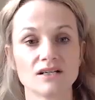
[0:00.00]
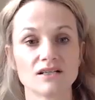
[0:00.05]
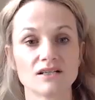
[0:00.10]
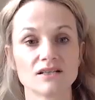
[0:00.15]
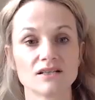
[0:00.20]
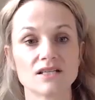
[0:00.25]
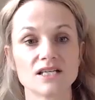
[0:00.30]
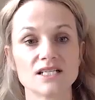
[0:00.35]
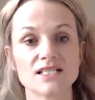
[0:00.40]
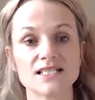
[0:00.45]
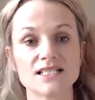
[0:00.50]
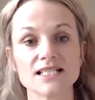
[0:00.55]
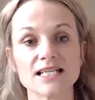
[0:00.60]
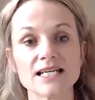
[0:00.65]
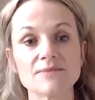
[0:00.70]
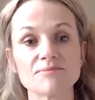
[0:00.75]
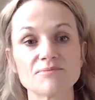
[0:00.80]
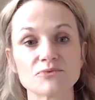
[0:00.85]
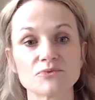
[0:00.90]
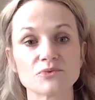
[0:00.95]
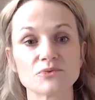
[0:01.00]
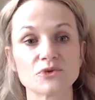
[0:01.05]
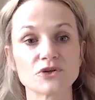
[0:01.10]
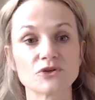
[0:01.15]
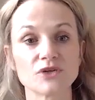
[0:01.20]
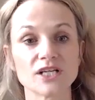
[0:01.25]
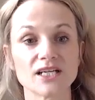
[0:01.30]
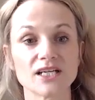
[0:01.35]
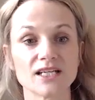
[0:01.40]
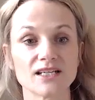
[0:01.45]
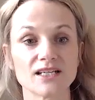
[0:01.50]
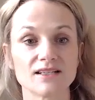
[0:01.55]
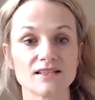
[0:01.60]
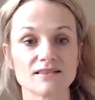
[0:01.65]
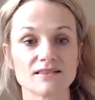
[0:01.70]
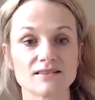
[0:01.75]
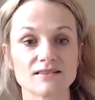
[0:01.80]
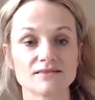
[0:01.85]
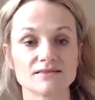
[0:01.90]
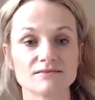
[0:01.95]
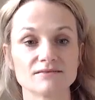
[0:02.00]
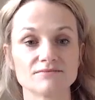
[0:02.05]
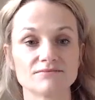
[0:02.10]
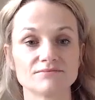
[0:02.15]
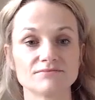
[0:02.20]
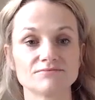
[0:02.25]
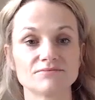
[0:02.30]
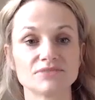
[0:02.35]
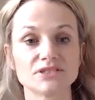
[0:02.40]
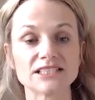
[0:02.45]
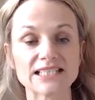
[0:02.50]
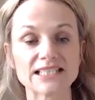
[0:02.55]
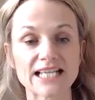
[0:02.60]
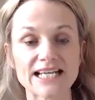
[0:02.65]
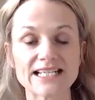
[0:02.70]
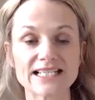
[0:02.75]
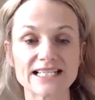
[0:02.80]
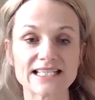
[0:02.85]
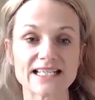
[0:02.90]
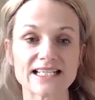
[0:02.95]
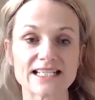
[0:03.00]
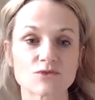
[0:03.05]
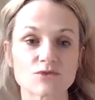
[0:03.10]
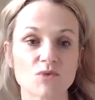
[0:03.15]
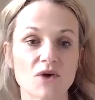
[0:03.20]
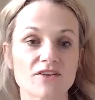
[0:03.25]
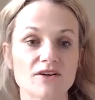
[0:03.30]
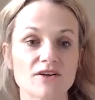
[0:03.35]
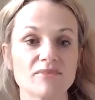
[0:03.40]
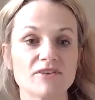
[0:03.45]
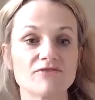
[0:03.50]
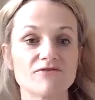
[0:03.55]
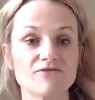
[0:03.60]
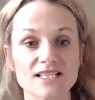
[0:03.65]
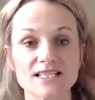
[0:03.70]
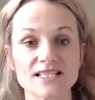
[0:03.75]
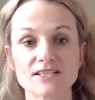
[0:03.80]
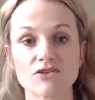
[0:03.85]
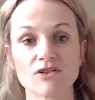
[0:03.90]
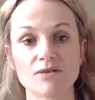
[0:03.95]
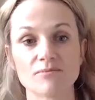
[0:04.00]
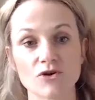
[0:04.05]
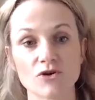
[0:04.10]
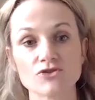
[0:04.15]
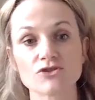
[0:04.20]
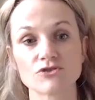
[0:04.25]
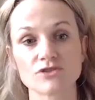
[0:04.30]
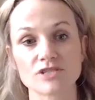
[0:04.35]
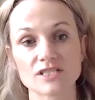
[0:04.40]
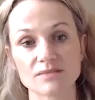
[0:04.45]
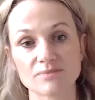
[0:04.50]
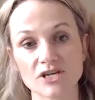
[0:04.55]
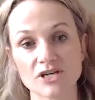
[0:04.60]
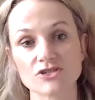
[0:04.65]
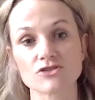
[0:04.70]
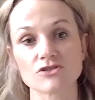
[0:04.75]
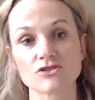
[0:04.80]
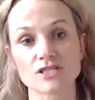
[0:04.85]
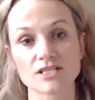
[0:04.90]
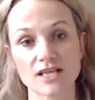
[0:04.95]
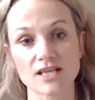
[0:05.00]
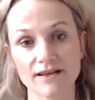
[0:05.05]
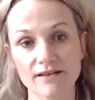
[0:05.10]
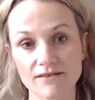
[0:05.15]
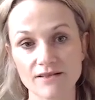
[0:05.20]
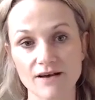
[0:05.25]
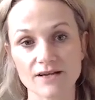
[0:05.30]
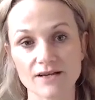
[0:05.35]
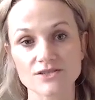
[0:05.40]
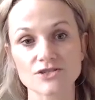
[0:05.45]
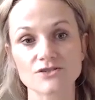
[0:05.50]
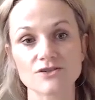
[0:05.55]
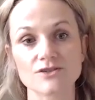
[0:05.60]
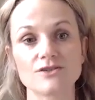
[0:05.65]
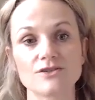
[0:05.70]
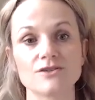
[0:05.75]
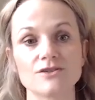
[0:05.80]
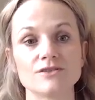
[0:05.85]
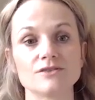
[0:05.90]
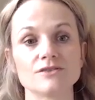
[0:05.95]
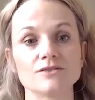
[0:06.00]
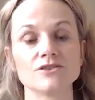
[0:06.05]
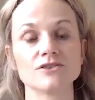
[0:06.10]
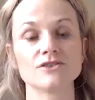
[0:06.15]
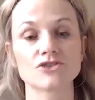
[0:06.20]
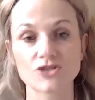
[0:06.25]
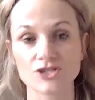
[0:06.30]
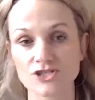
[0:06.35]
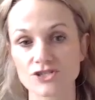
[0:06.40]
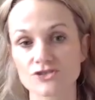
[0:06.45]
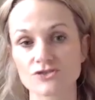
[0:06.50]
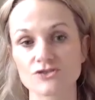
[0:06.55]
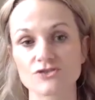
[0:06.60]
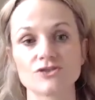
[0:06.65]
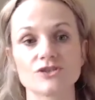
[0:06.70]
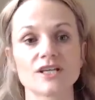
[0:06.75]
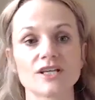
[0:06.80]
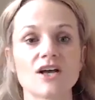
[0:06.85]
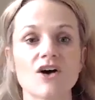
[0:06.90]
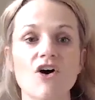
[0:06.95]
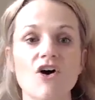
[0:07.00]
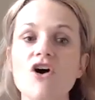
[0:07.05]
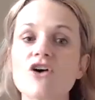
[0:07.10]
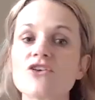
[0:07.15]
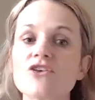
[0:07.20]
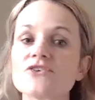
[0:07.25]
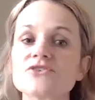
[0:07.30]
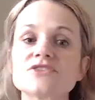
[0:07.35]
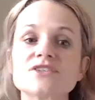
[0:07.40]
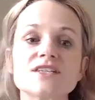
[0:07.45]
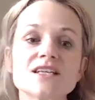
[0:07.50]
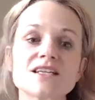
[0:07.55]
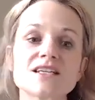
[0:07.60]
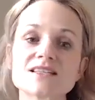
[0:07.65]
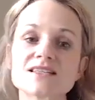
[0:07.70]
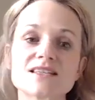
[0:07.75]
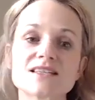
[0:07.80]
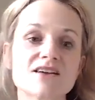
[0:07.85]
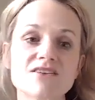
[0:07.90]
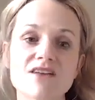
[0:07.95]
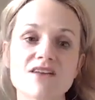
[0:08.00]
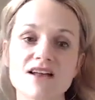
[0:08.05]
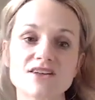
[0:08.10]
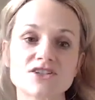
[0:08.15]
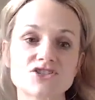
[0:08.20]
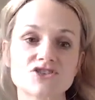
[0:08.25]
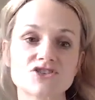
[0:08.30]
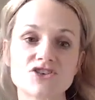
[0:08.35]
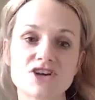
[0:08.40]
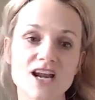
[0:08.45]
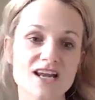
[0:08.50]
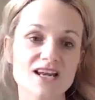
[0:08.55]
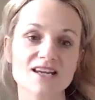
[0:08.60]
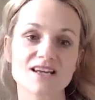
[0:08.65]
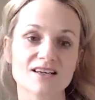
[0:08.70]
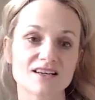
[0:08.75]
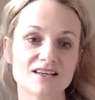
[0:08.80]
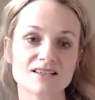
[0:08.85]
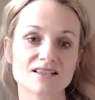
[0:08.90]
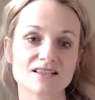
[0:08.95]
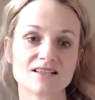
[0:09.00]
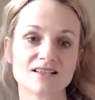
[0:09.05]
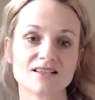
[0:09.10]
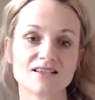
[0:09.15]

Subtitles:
the rooted places, whether it be physical, emotional, spiritual, psychological, nutritional, like all those things. They're not trained